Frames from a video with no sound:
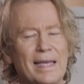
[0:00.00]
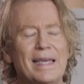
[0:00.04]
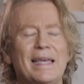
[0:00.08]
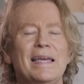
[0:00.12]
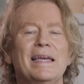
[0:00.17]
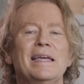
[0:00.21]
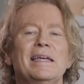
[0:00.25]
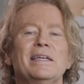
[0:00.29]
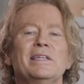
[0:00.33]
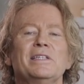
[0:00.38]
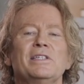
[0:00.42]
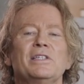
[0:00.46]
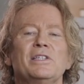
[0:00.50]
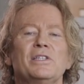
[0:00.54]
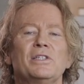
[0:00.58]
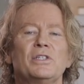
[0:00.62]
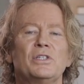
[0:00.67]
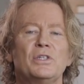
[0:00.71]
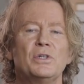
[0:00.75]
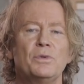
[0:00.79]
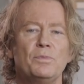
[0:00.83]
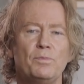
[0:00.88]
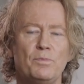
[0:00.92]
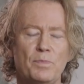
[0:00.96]
is
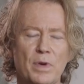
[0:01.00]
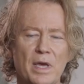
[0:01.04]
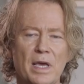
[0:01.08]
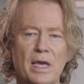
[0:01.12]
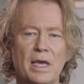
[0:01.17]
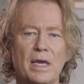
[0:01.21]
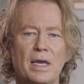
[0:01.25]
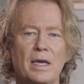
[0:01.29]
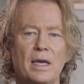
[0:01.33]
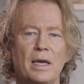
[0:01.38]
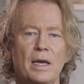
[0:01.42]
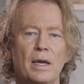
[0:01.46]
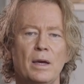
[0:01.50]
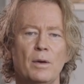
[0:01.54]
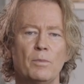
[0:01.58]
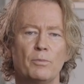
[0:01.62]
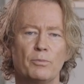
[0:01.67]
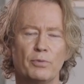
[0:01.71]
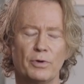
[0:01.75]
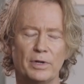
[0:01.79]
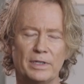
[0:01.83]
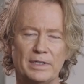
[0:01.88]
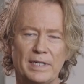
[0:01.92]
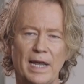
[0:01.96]
to be
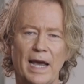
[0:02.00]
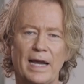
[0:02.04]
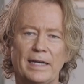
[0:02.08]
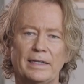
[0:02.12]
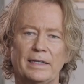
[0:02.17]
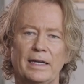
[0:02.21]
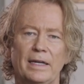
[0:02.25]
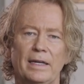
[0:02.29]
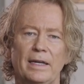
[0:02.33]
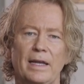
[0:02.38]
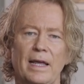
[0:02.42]
protected.